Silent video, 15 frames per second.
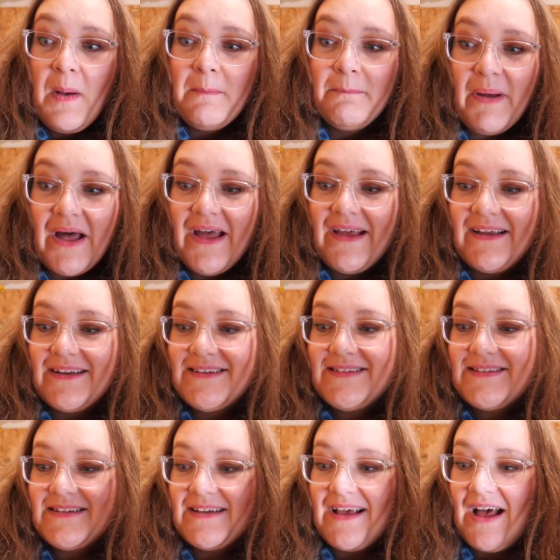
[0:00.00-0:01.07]

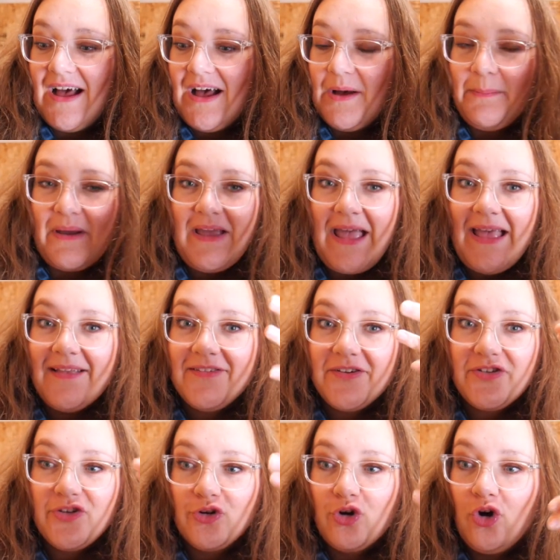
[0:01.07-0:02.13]
but my hands are
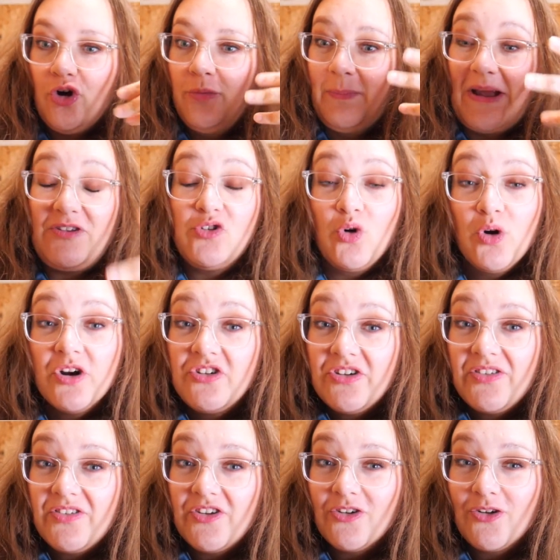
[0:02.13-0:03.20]
still cold, my torch
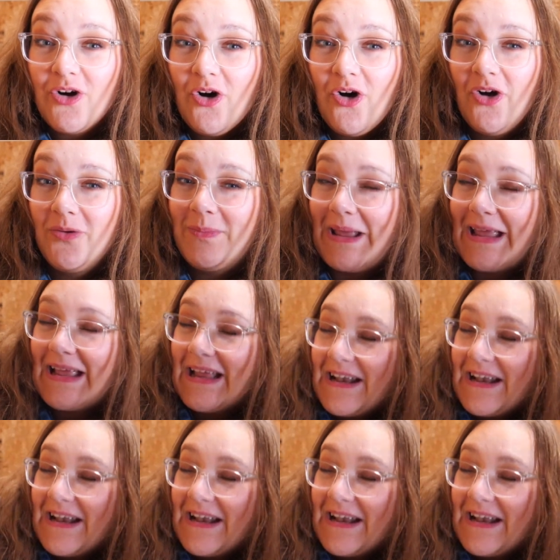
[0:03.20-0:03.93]
is still cold, making